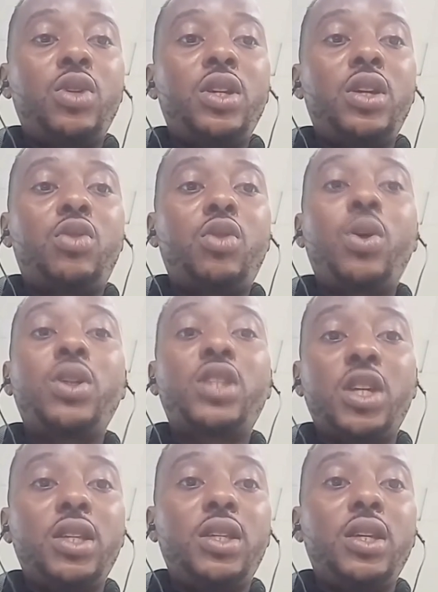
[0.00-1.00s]
Genetro was
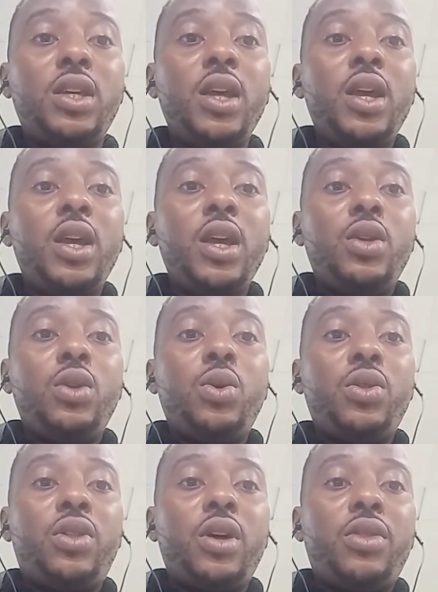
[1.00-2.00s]
chasing, you know,